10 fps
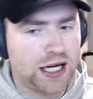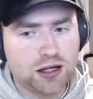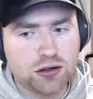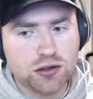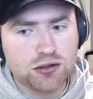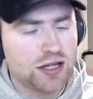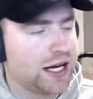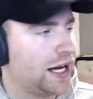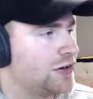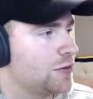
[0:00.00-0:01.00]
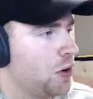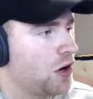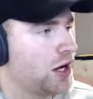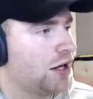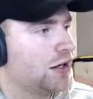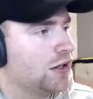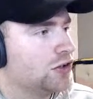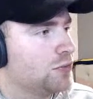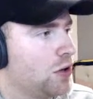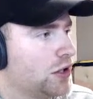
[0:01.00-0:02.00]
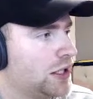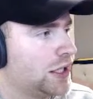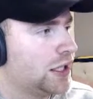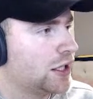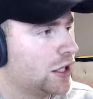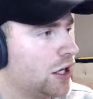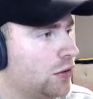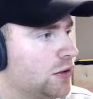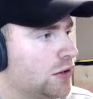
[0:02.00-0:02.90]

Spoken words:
Good. Now get it to Bonner. So Bonner can kick a goal.